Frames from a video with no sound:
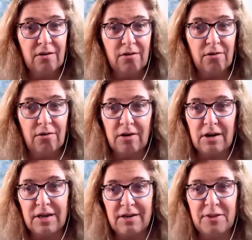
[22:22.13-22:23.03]
Or
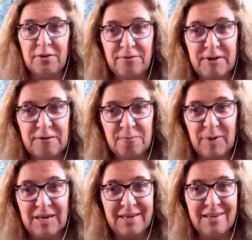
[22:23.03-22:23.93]
another friend of
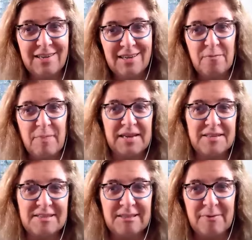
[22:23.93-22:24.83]
mine made
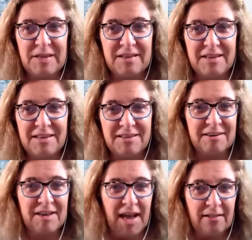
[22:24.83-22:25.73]
his living
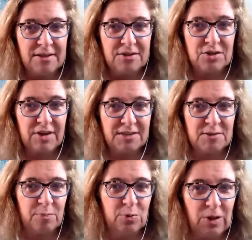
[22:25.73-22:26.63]
in college as a
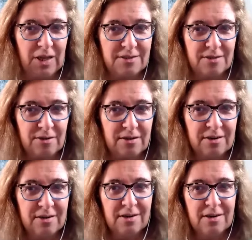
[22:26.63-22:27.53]
pool hustler.
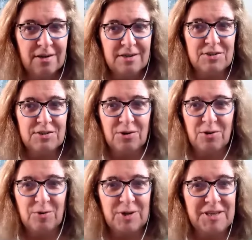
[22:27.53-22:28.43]

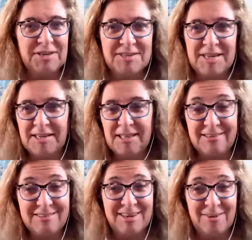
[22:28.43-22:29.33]
So he could take
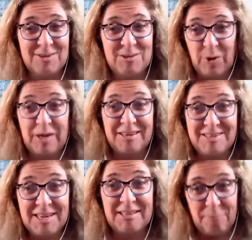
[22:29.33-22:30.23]
that, he's working on
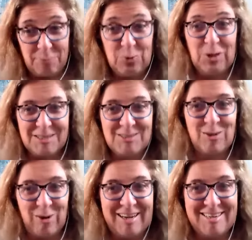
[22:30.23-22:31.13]
taking that pool
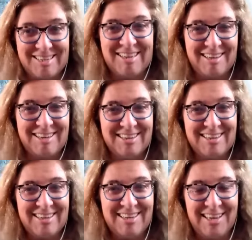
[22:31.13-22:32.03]
hustler idea
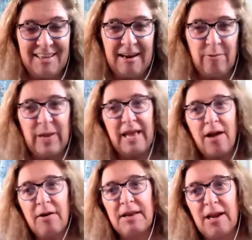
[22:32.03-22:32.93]
and, okay,
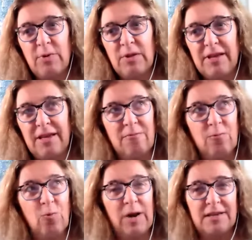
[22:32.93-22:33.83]
how can I relate
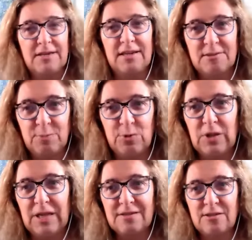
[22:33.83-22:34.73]
what I did as a pool
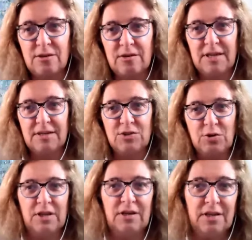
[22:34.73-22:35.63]
hustler and
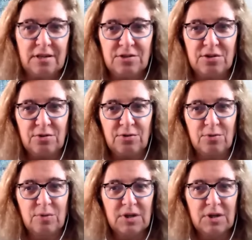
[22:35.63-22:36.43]
turn it into